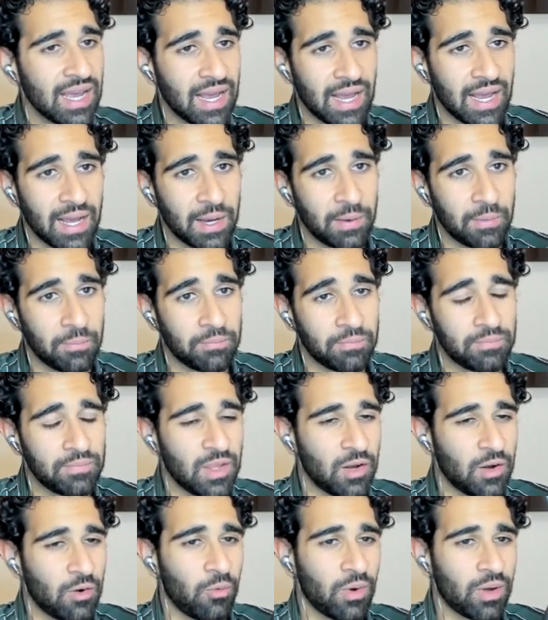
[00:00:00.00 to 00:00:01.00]

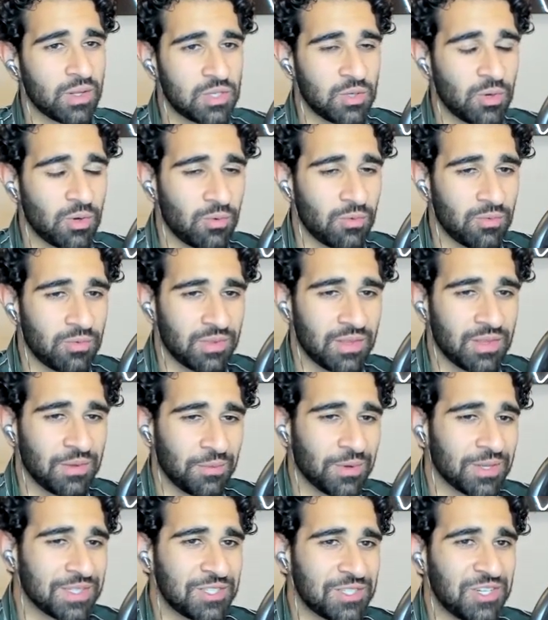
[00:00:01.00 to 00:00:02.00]
Once
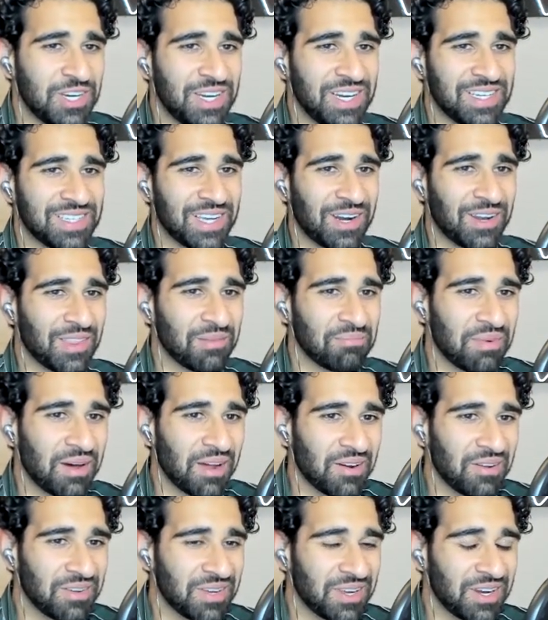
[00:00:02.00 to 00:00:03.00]
the genie's out of the
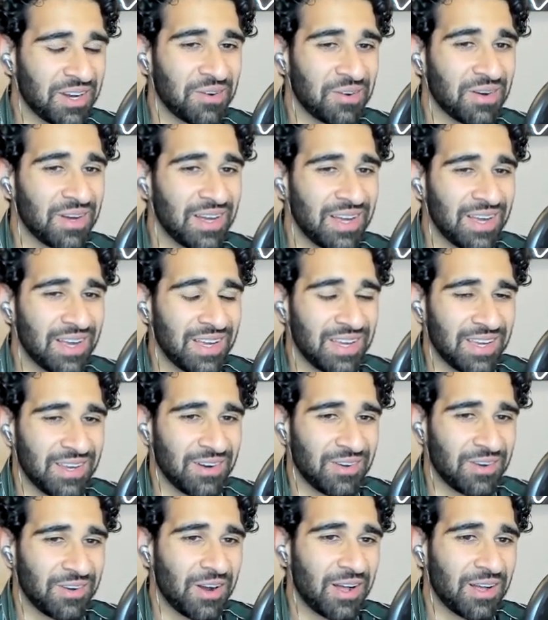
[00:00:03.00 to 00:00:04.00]
bottle,
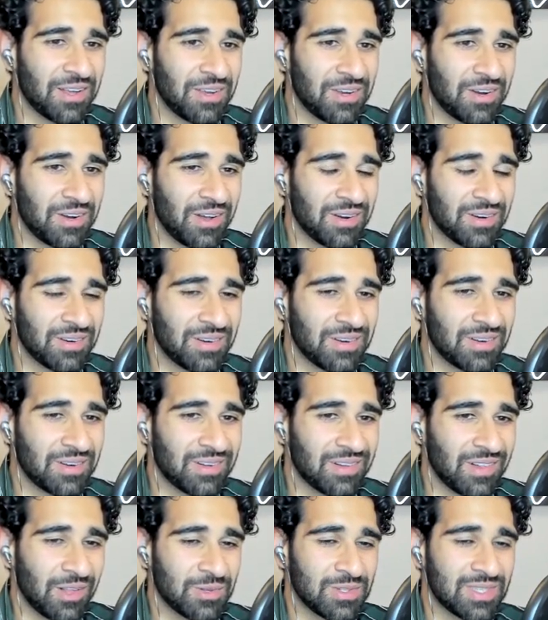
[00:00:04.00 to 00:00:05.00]
you're not
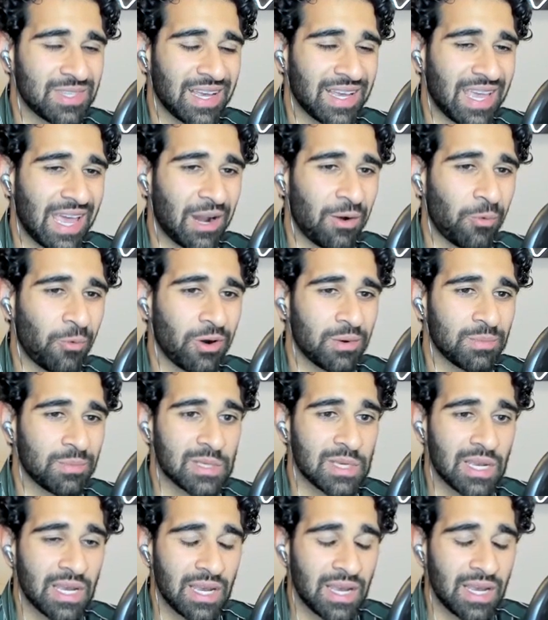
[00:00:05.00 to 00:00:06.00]
closing that can of worms.